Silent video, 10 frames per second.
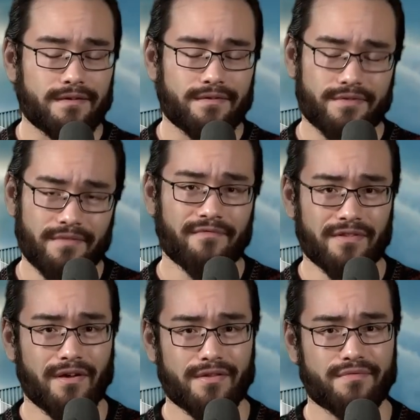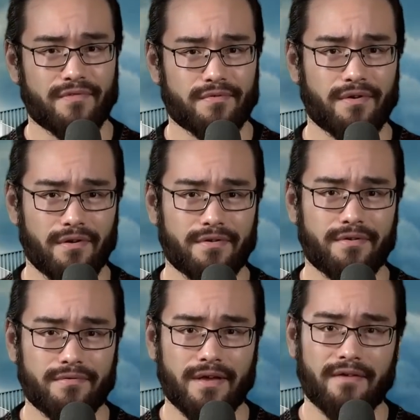Some philosophers
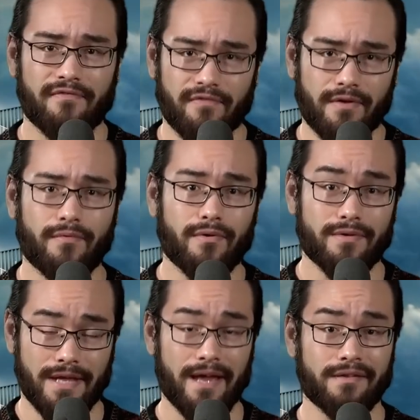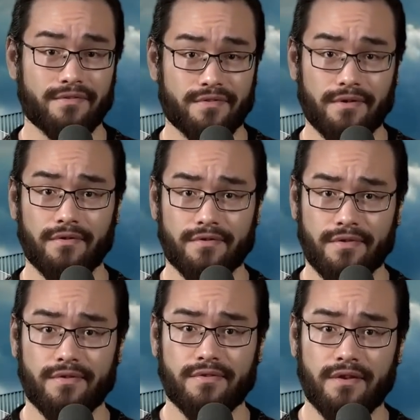argue that free will can still
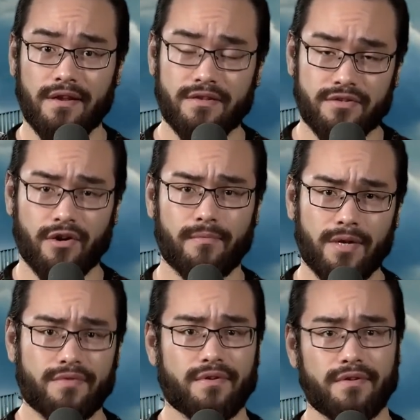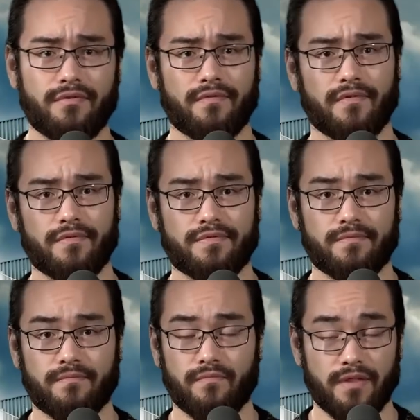exist in a deterministic universe
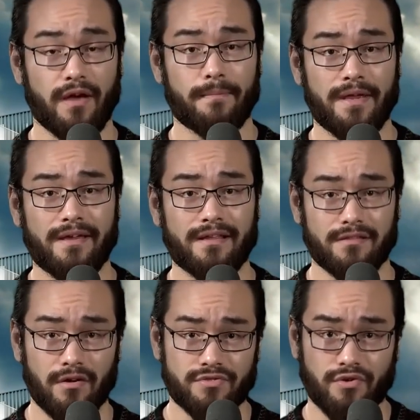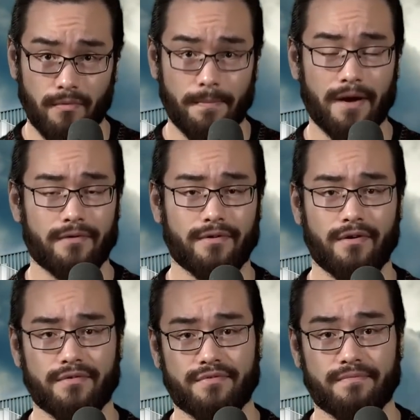without being a logical
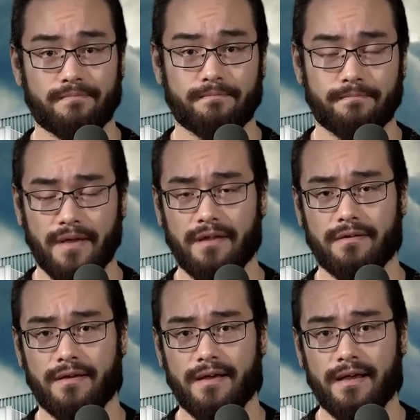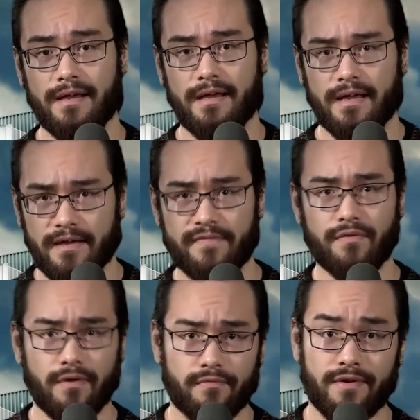paradox, and if you
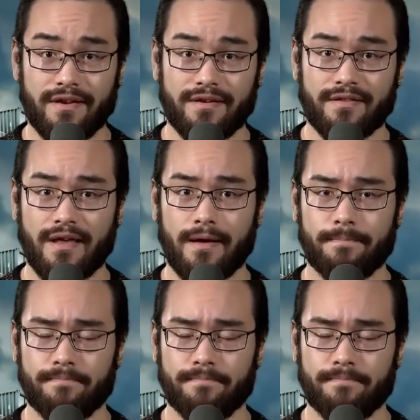want to read into that,